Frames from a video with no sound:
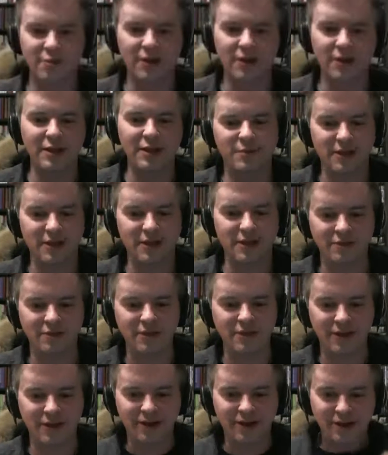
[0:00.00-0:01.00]
me because I feel
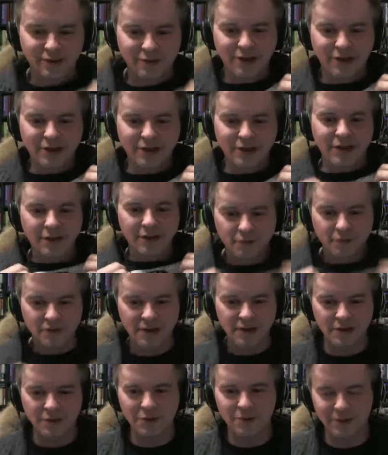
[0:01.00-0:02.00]
like kind of like a Darth
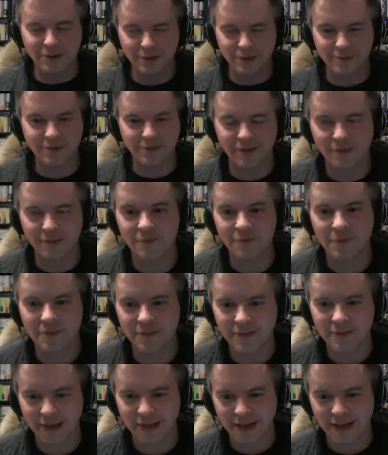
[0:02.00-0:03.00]
Vader when I'm
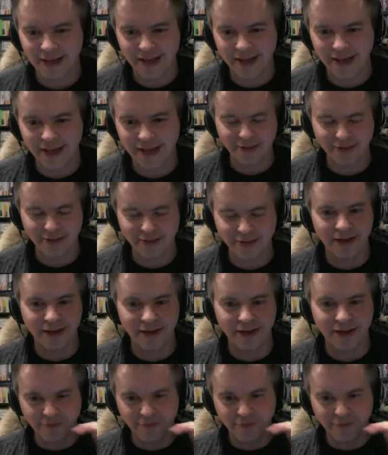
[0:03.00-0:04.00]
like having this kind
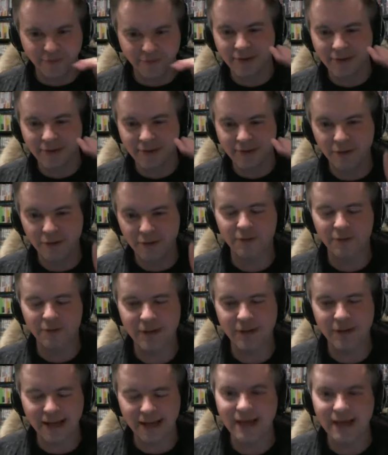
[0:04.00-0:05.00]
of discussion, but
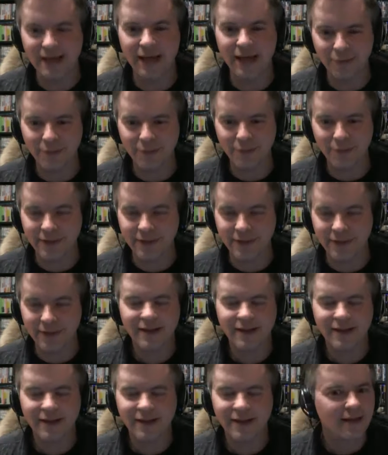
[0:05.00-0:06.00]
I can't help it.
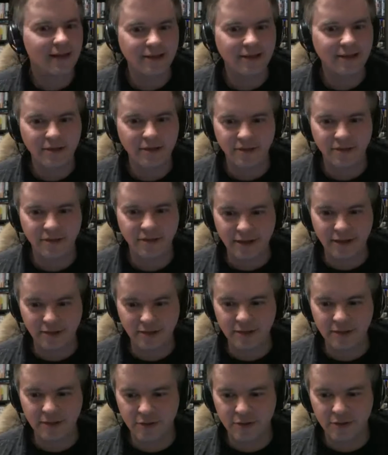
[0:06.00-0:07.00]
Like these
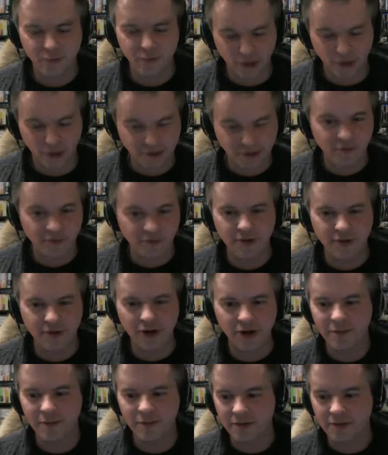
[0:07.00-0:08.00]
relativist
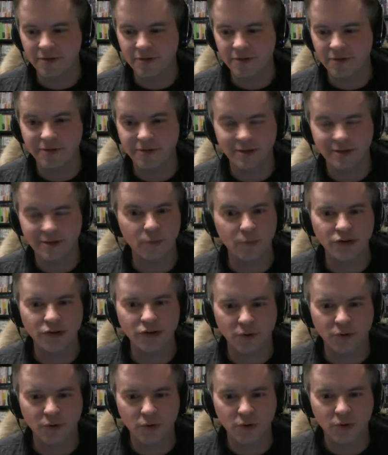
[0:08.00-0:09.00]
arguments just simply
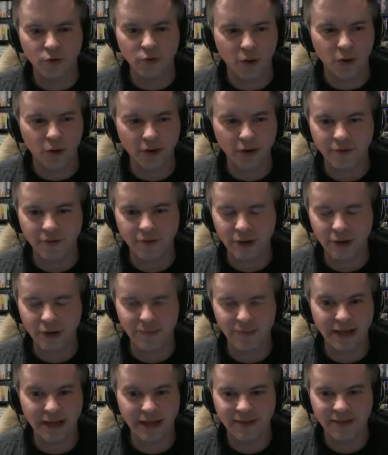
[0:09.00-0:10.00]
don't hold water. They don't
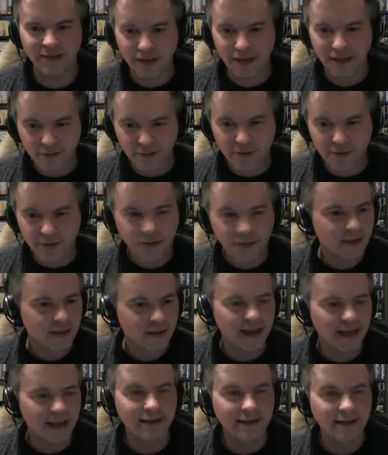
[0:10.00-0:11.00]
make sense
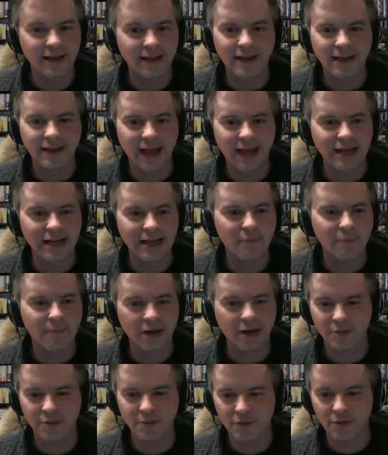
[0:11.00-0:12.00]
in any
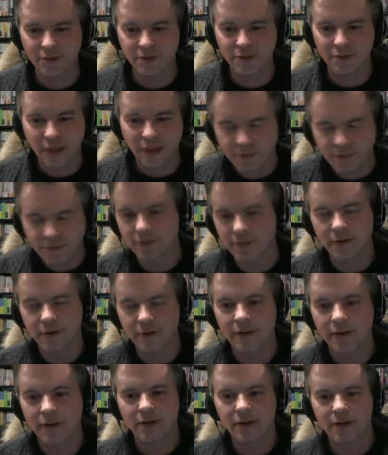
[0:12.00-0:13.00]
possible conception.
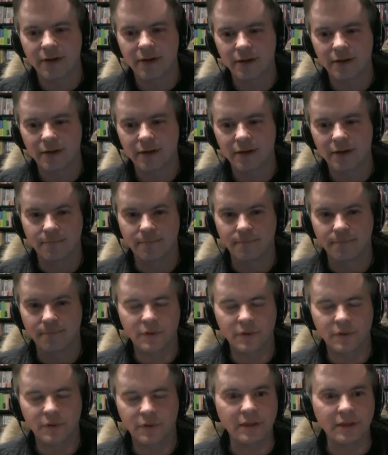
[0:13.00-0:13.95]
I mean, the